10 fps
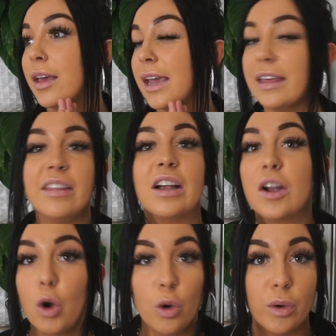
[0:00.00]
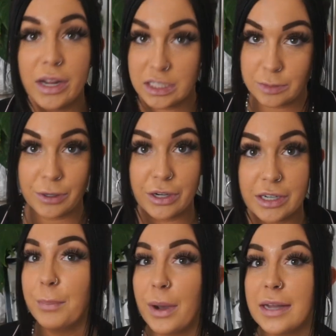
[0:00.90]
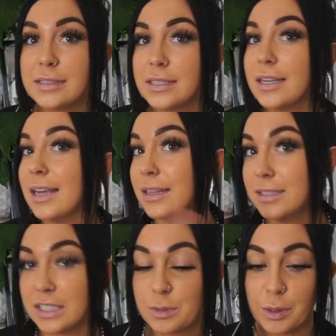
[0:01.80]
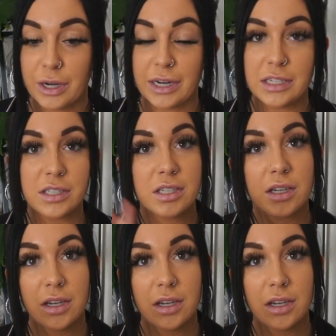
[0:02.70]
in their own experience. But in this experience,